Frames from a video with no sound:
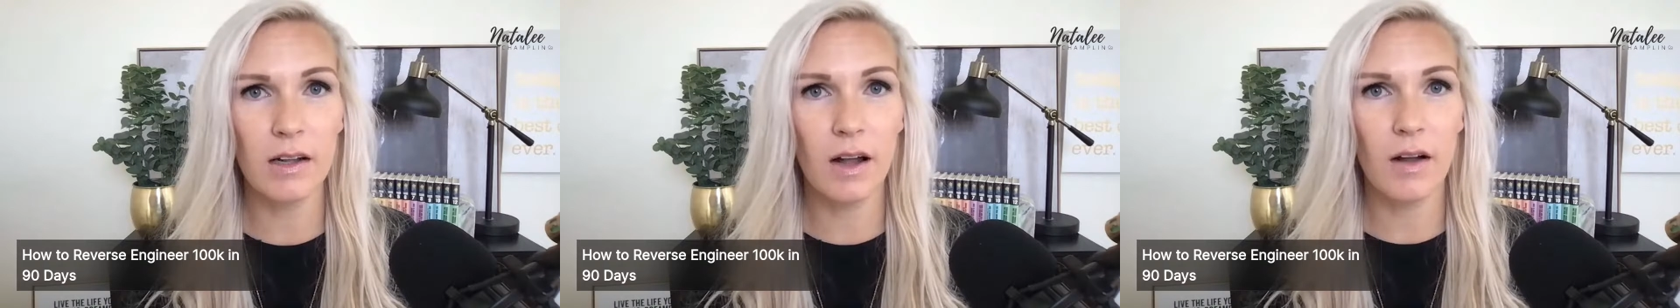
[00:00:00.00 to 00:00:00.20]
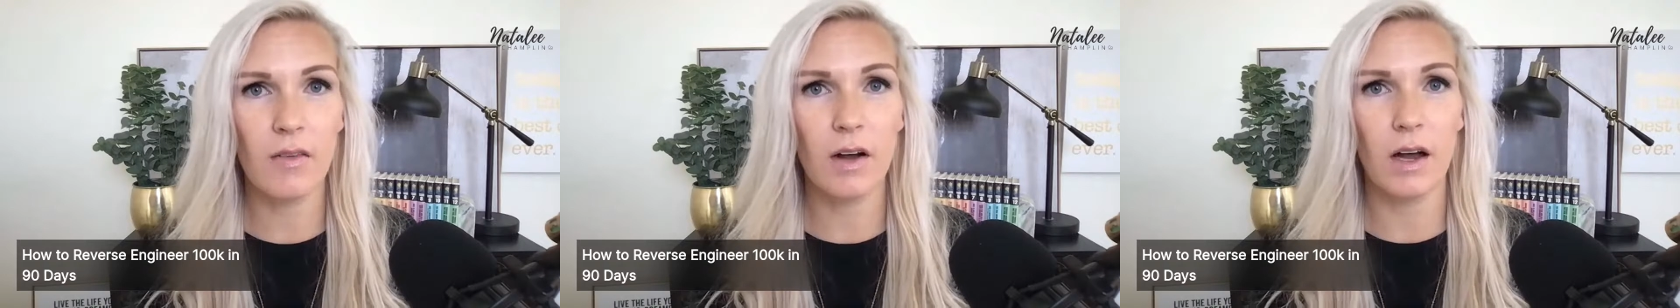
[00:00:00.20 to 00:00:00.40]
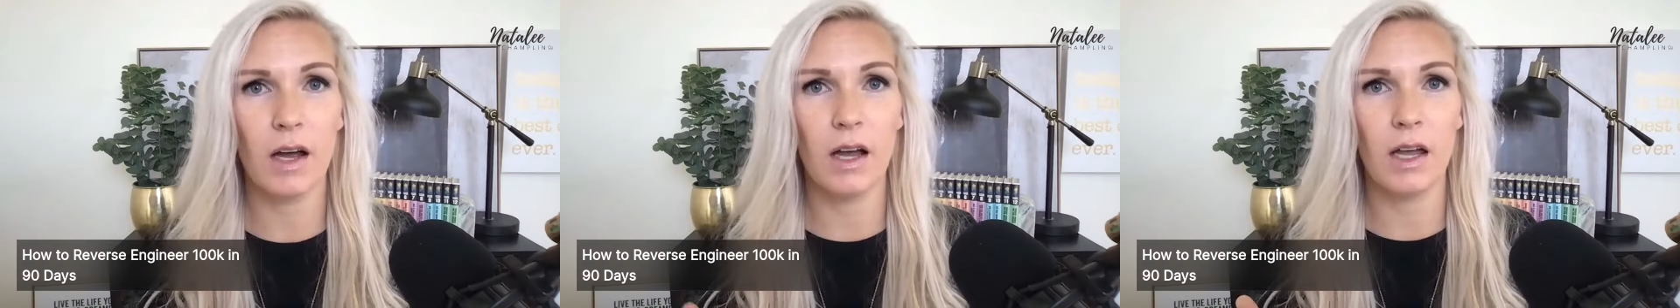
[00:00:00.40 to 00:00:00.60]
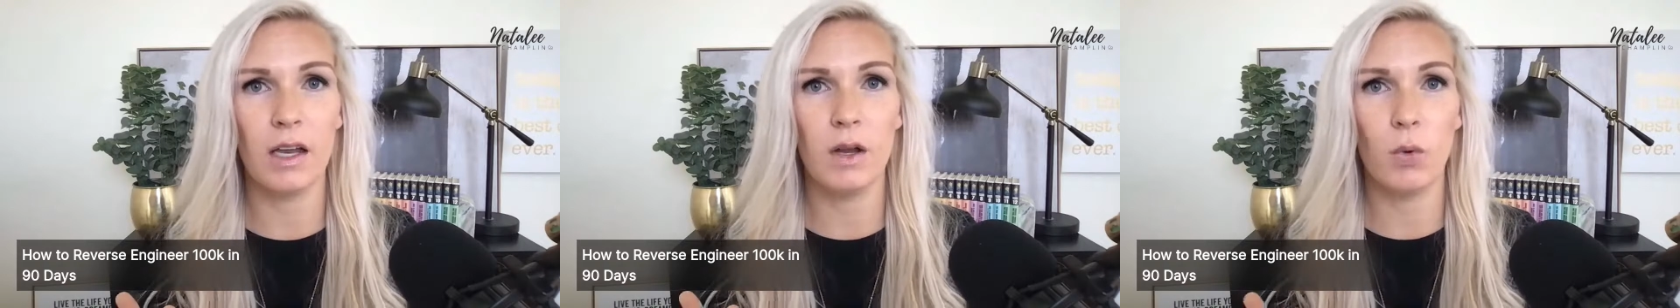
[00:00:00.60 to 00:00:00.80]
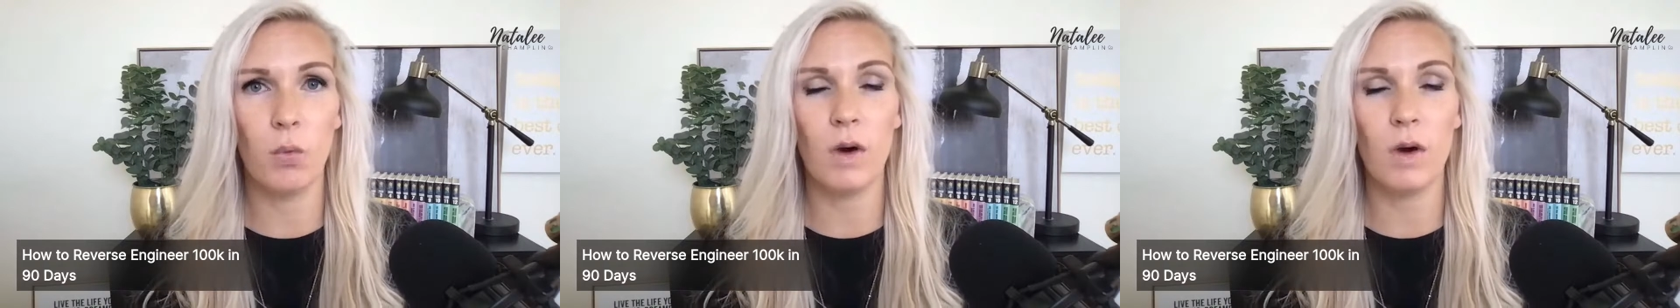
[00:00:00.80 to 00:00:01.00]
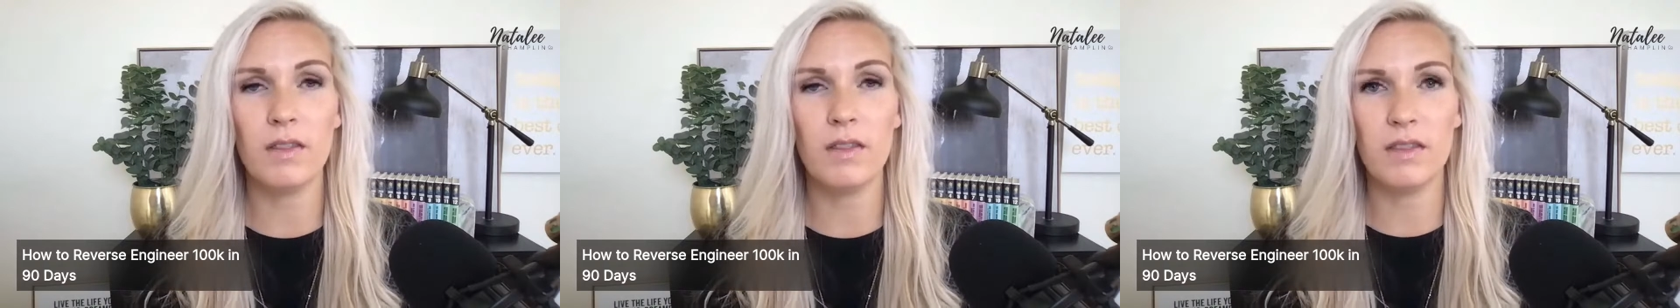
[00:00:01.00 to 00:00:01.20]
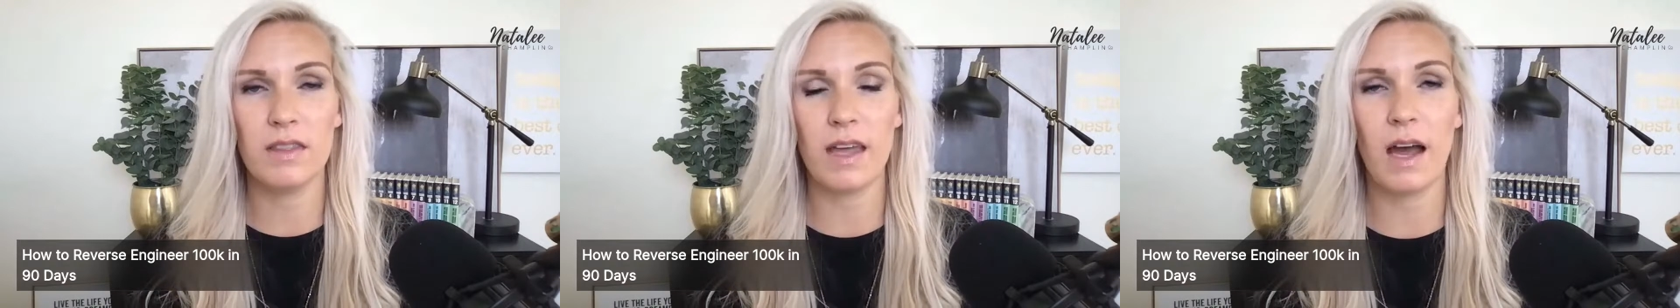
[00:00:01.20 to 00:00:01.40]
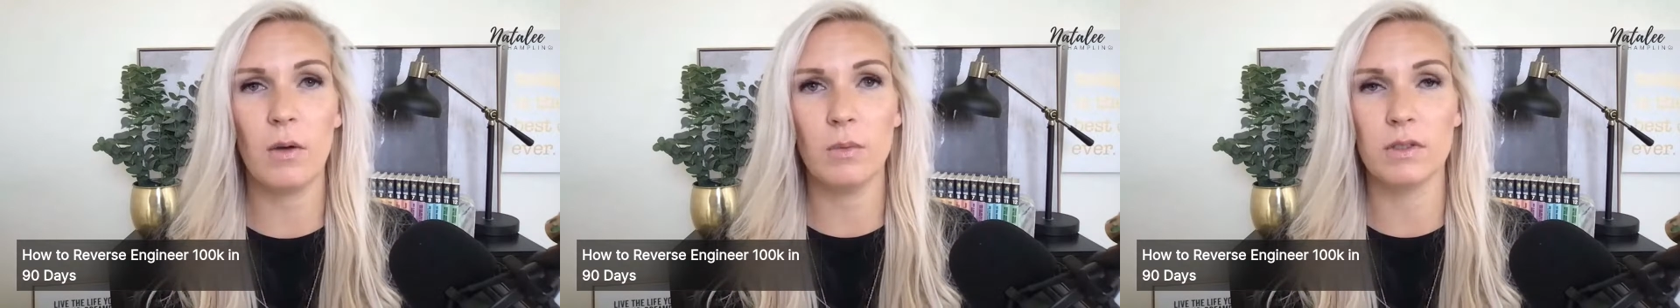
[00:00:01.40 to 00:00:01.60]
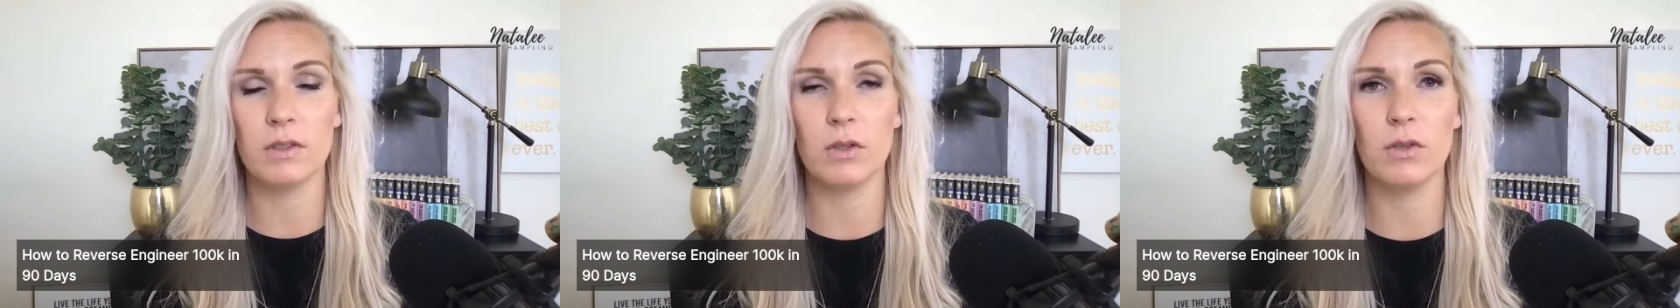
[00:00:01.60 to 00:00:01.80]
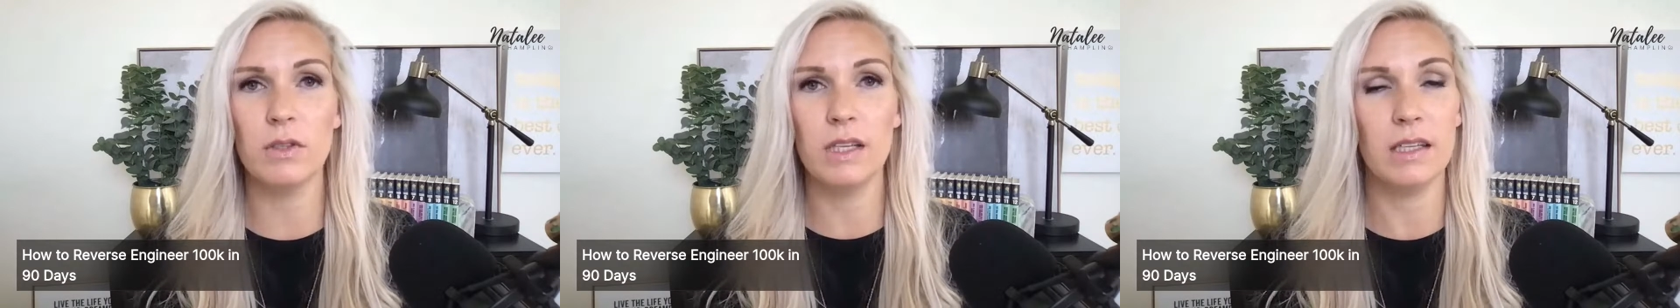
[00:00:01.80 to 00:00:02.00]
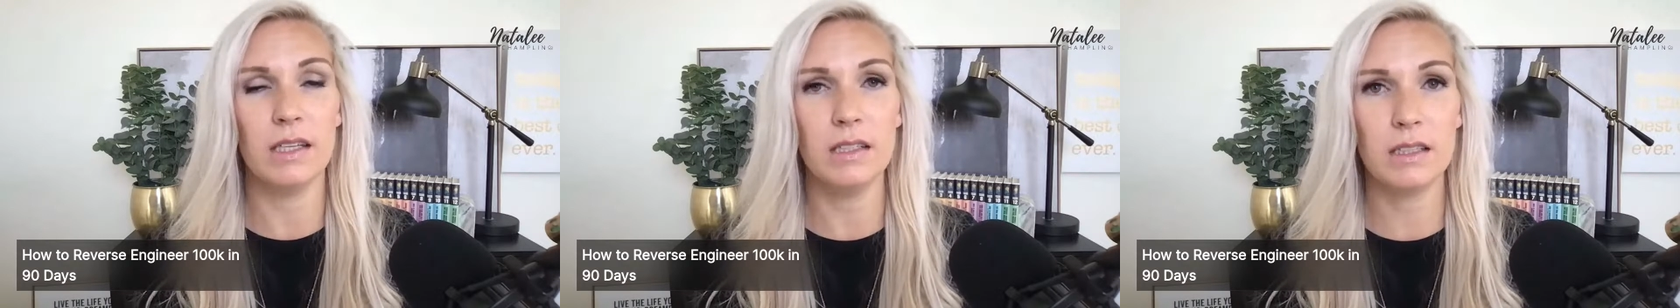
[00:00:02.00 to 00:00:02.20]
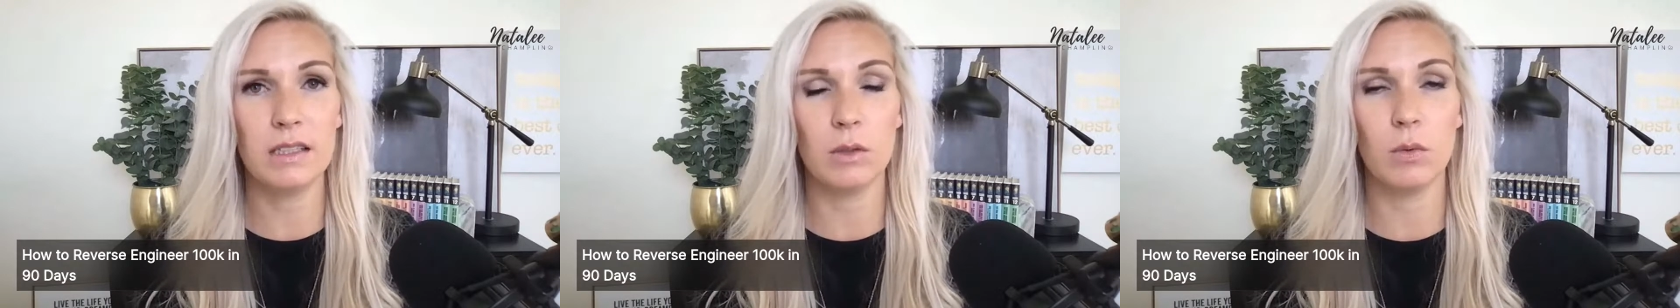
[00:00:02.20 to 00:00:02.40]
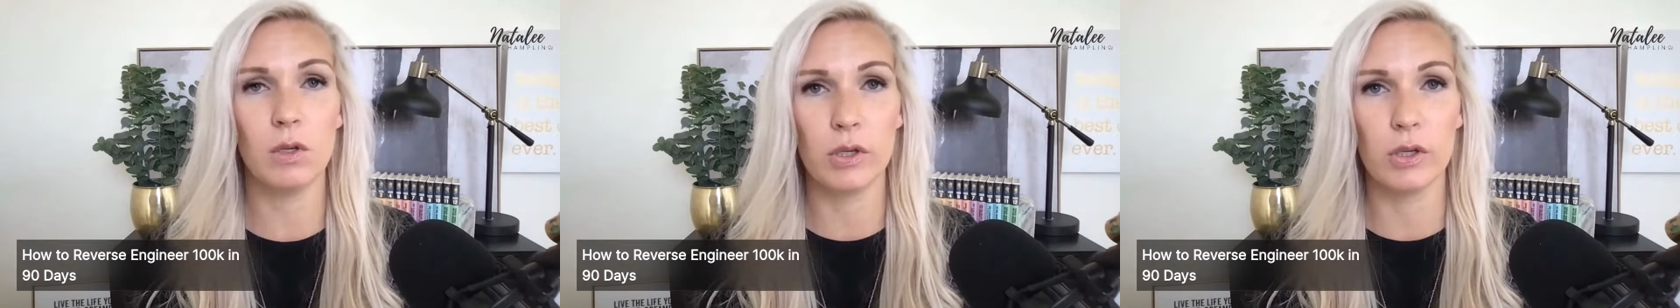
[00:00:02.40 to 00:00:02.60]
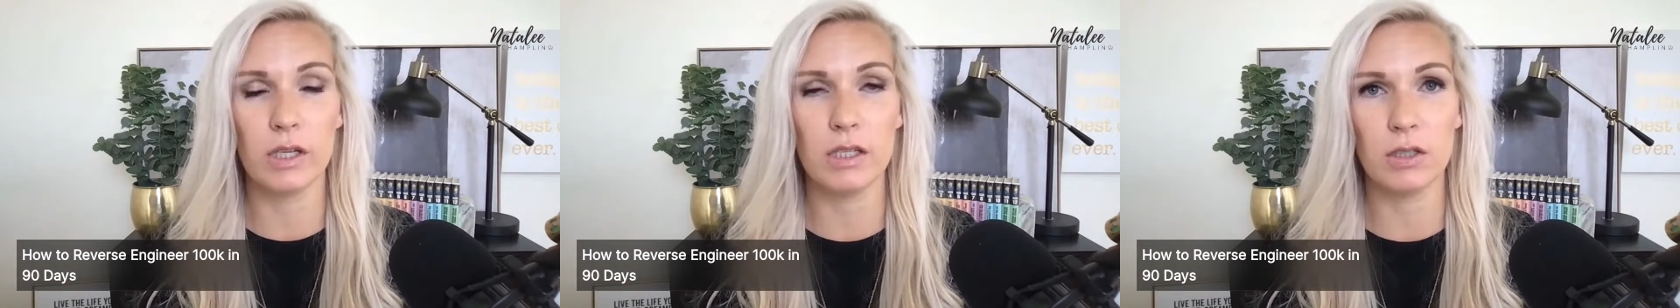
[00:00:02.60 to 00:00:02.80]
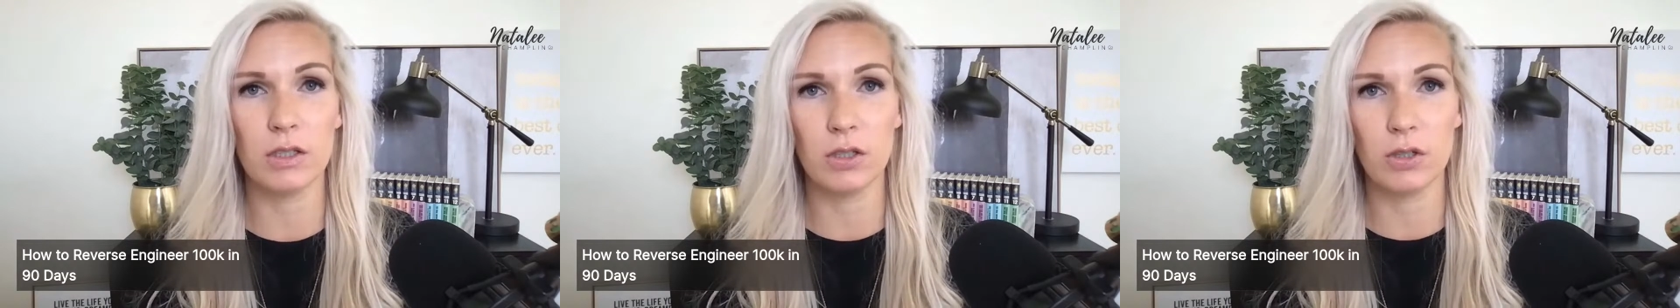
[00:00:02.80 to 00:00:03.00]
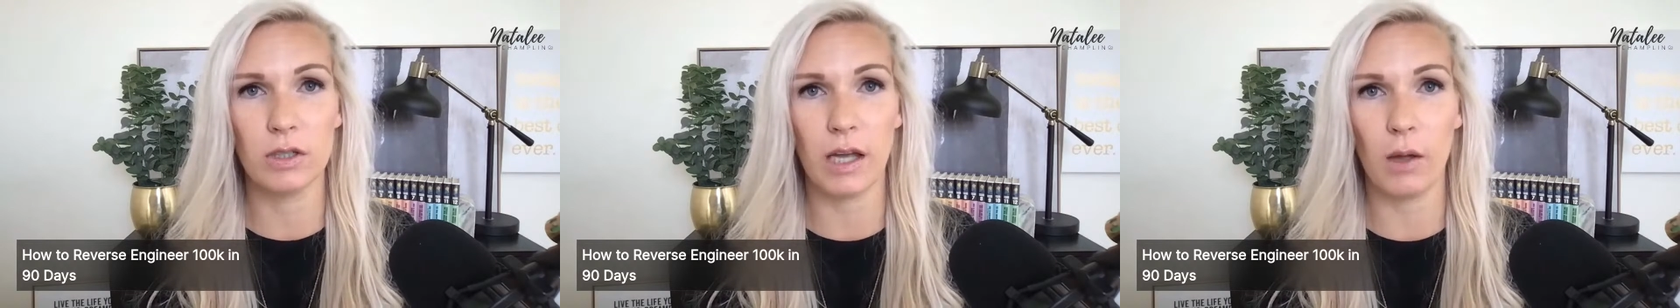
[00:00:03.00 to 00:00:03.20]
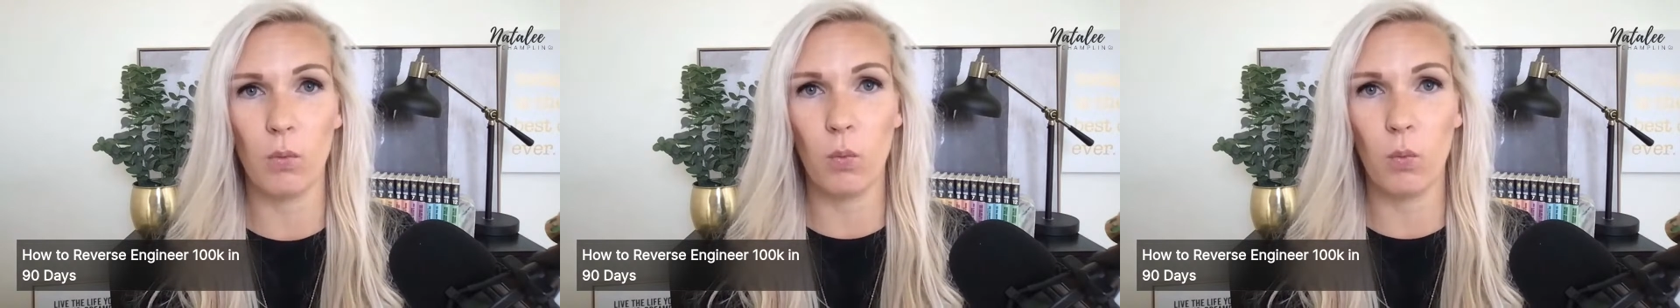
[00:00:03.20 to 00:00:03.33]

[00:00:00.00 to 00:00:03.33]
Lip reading: on what that result is that we're looking to create.